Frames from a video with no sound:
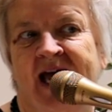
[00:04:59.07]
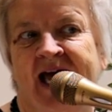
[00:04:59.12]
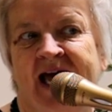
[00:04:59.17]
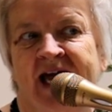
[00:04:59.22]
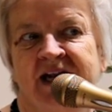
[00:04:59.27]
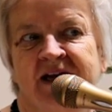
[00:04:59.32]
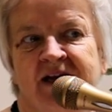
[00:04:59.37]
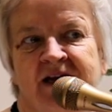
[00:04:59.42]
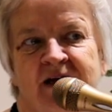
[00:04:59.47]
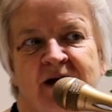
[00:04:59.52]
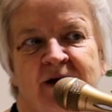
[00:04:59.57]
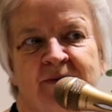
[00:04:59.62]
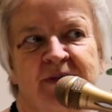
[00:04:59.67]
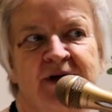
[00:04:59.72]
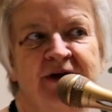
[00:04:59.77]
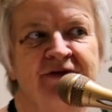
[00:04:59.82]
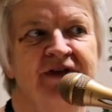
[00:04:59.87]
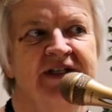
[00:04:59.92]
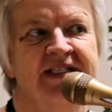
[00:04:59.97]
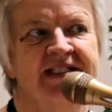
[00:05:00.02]
had a
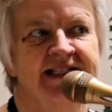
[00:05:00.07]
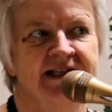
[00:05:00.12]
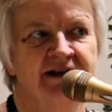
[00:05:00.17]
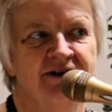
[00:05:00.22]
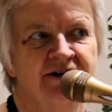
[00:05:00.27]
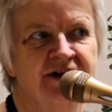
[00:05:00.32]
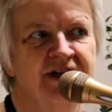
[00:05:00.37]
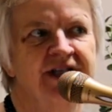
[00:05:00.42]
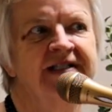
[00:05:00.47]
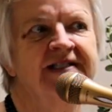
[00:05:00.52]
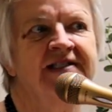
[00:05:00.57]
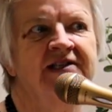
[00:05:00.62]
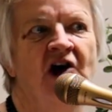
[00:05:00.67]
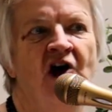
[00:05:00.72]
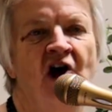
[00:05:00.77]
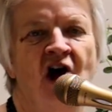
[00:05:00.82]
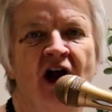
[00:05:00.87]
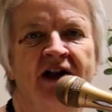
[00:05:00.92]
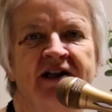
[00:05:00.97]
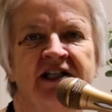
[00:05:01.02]
bit of a series
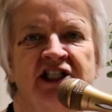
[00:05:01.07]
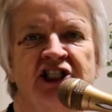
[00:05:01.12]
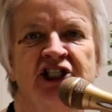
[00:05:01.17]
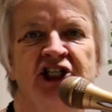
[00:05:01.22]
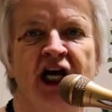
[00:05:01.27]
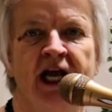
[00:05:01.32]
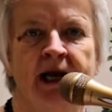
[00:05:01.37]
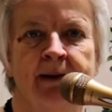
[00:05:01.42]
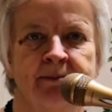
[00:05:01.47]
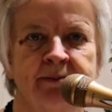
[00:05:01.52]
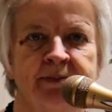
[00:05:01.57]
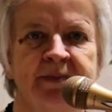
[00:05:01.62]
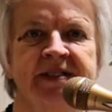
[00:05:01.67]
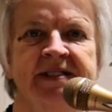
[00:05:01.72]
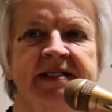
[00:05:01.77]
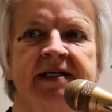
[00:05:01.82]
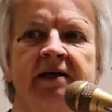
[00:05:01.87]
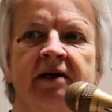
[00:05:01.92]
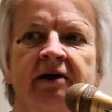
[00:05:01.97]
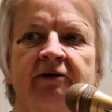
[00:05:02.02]
on
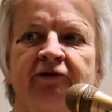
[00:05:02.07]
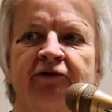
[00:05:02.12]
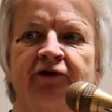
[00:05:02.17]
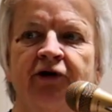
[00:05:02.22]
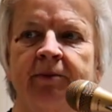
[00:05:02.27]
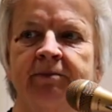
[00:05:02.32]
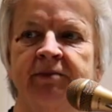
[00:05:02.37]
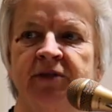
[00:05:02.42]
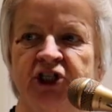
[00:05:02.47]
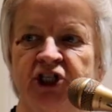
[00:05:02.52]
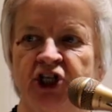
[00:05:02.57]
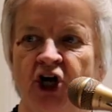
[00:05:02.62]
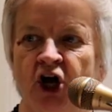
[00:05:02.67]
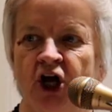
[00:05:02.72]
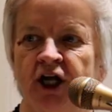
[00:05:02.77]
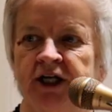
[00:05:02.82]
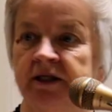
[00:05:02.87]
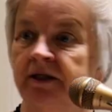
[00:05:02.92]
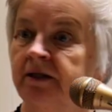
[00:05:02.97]
gems from John.